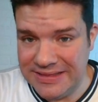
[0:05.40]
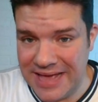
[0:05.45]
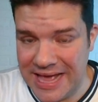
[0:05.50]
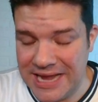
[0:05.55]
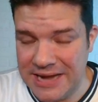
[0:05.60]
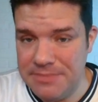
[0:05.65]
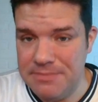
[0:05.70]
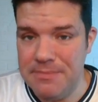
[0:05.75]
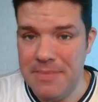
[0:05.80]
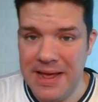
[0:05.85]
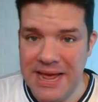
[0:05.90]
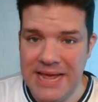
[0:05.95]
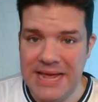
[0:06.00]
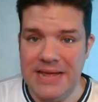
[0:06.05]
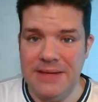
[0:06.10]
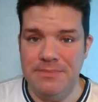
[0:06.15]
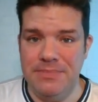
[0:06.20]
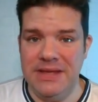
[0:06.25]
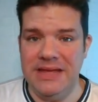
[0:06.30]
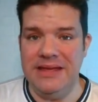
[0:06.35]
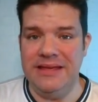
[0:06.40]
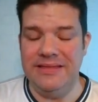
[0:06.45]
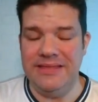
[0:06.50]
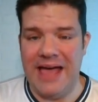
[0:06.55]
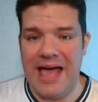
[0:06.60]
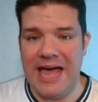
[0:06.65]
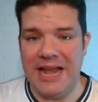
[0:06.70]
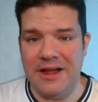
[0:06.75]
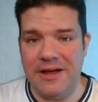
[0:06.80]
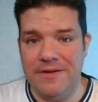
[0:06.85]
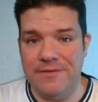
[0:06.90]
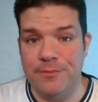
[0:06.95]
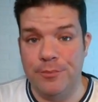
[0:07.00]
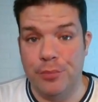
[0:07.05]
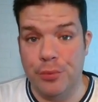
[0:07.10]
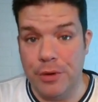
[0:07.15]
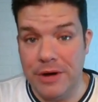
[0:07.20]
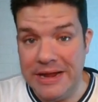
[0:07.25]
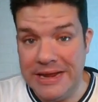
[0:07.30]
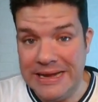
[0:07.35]
that may be that of
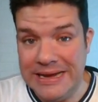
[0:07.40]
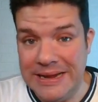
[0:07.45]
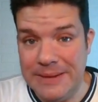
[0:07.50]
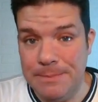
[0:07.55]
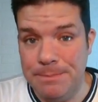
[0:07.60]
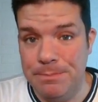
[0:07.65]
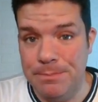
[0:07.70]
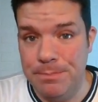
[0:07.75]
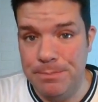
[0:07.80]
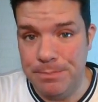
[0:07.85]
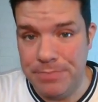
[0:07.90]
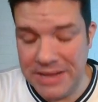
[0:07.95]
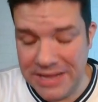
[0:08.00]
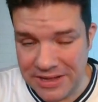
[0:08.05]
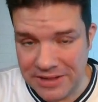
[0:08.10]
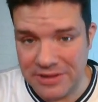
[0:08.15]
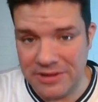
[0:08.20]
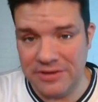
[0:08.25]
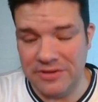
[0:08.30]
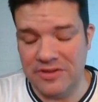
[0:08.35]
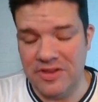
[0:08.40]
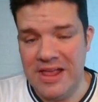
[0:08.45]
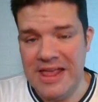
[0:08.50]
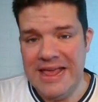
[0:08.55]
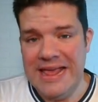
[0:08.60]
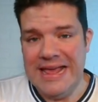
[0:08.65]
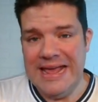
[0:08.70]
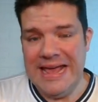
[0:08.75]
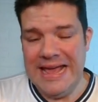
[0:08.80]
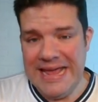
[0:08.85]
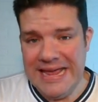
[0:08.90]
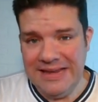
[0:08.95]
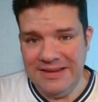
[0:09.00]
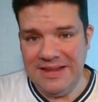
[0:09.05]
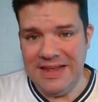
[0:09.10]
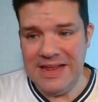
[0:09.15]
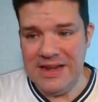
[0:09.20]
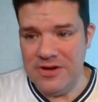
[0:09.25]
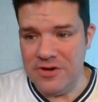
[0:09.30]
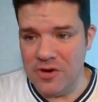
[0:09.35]
Brynn Bills,
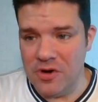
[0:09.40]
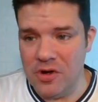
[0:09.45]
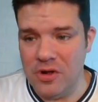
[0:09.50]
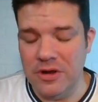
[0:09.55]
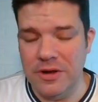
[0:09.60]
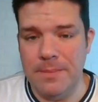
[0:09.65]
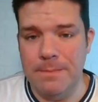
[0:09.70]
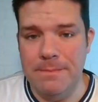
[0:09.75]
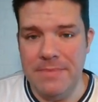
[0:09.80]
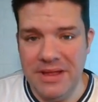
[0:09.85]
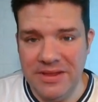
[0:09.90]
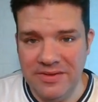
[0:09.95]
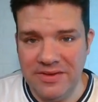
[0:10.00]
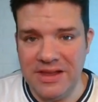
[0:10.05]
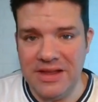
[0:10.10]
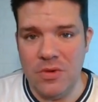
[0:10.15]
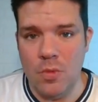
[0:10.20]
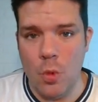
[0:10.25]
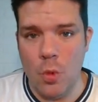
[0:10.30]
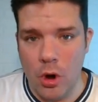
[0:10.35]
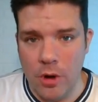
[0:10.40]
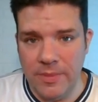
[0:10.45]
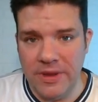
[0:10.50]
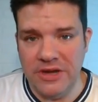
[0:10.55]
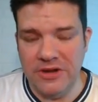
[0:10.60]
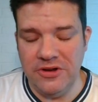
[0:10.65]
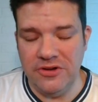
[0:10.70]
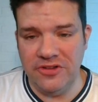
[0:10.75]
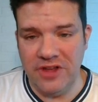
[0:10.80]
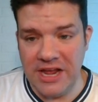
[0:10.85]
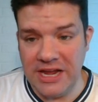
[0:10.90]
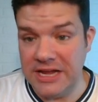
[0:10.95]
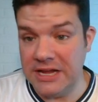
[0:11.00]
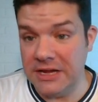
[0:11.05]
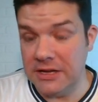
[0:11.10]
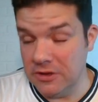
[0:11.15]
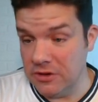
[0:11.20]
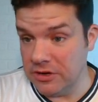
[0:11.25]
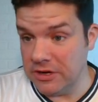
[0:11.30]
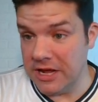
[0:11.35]
18-year-old missing woman. You're taking
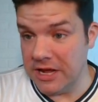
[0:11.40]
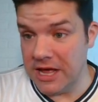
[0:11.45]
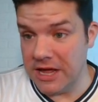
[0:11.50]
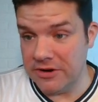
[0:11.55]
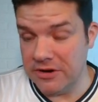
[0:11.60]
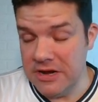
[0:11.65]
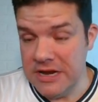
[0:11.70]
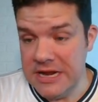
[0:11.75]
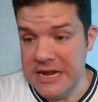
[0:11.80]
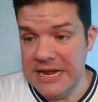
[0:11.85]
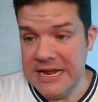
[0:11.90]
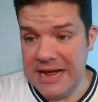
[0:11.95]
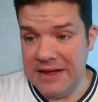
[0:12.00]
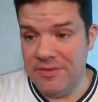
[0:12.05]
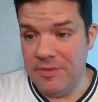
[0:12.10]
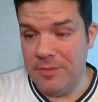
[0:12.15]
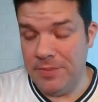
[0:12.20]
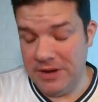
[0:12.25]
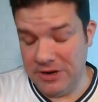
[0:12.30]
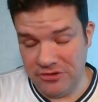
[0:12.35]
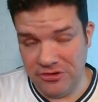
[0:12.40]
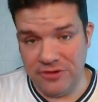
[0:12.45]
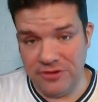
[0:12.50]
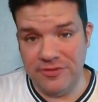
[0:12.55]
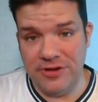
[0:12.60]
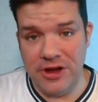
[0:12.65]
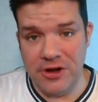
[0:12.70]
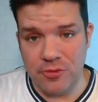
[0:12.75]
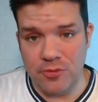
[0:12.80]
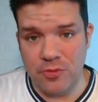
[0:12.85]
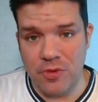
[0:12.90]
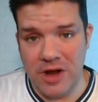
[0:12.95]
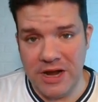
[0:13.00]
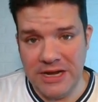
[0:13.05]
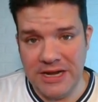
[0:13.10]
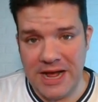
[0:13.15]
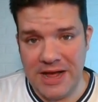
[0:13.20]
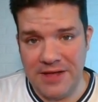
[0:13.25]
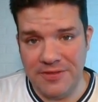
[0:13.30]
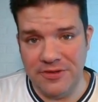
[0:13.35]
a look at her. I have a picture of her
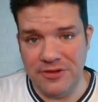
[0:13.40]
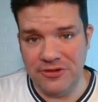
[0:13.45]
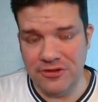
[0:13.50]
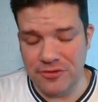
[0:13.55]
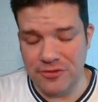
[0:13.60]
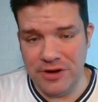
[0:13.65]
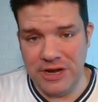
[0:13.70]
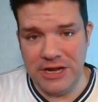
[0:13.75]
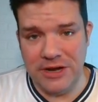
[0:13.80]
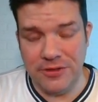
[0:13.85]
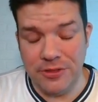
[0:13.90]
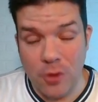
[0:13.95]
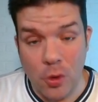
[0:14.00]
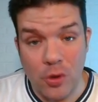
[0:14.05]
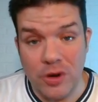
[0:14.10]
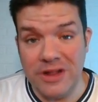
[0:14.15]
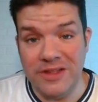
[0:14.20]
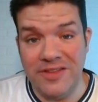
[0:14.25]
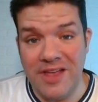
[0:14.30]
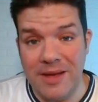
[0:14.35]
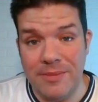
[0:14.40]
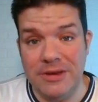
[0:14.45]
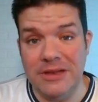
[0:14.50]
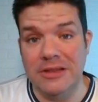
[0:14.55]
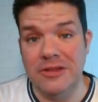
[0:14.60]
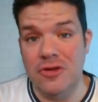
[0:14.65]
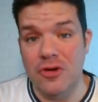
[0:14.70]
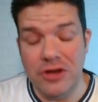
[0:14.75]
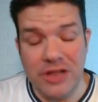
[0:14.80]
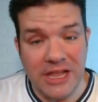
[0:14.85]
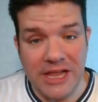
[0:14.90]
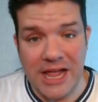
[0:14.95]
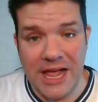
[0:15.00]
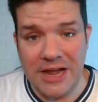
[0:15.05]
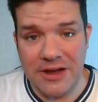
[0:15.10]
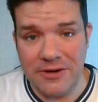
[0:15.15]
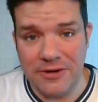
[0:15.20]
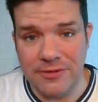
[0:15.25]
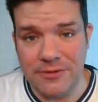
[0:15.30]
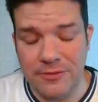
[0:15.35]
right on the screen. Authorities have been looking
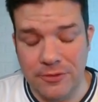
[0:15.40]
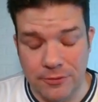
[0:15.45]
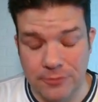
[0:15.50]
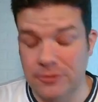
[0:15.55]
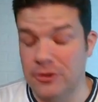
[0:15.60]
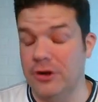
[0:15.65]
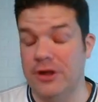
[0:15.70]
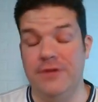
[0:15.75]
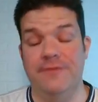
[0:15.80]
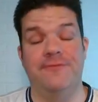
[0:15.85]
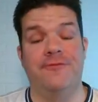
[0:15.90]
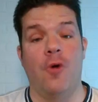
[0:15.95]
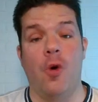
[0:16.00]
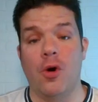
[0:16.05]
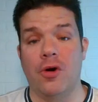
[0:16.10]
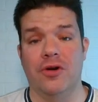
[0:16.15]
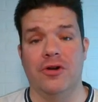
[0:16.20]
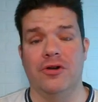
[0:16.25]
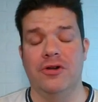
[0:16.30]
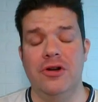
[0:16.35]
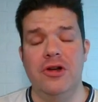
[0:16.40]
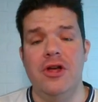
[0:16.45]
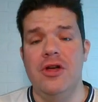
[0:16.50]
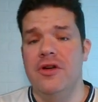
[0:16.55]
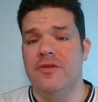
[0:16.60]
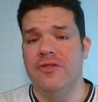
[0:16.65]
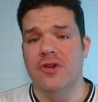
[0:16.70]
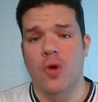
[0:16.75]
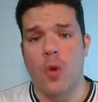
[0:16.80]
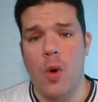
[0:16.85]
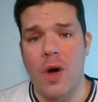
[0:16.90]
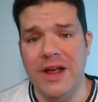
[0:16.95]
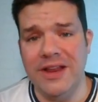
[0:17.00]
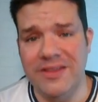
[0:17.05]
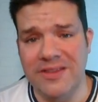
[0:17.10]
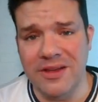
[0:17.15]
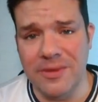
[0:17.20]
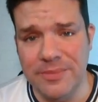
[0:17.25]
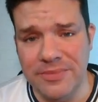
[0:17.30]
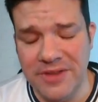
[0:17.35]
at her or looking for her for quite
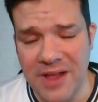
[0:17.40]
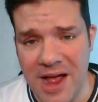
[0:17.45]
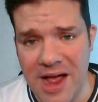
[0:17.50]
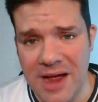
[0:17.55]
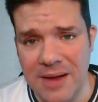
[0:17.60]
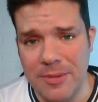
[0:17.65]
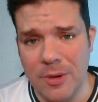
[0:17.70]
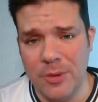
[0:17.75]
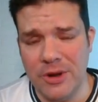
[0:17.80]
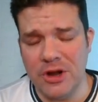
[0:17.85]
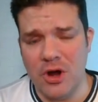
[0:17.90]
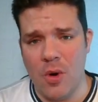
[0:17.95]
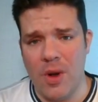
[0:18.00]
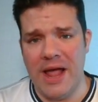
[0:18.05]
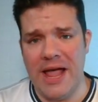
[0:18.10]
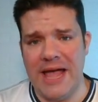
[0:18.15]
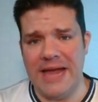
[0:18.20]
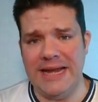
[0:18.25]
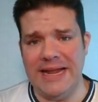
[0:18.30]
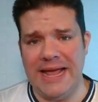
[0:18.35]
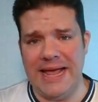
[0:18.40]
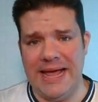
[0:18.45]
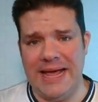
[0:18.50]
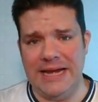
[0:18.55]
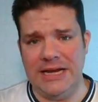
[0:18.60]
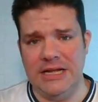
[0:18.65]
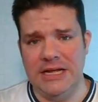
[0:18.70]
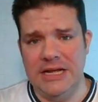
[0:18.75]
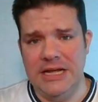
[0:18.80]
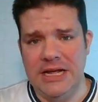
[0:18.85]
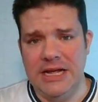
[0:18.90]
some time. I want to go ahead and